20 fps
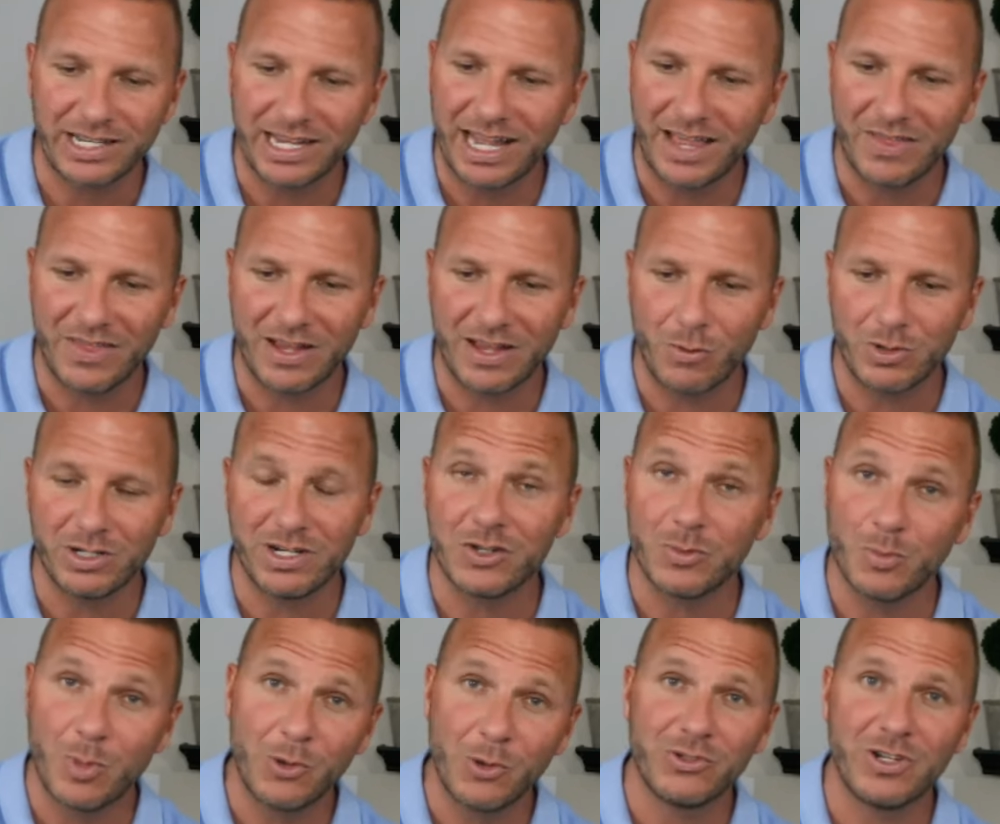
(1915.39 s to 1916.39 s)
I can't think of what it is.
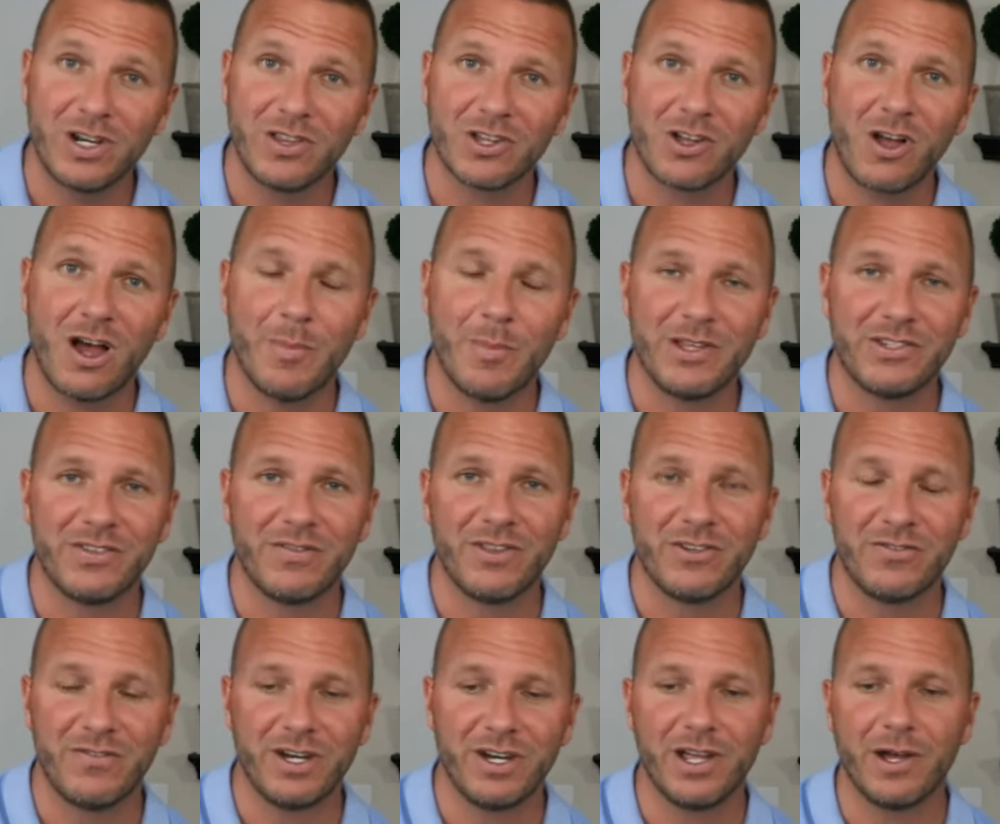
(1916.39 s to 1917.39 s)
Post it in the comments of
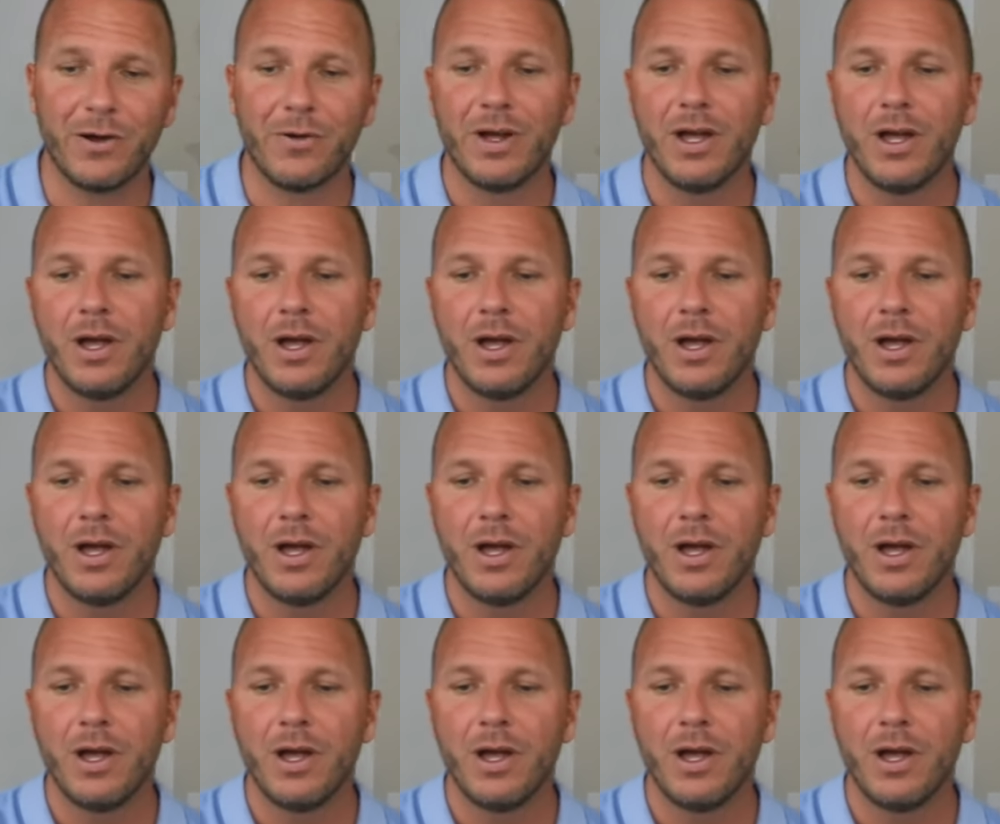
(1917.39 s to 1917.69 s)
this video.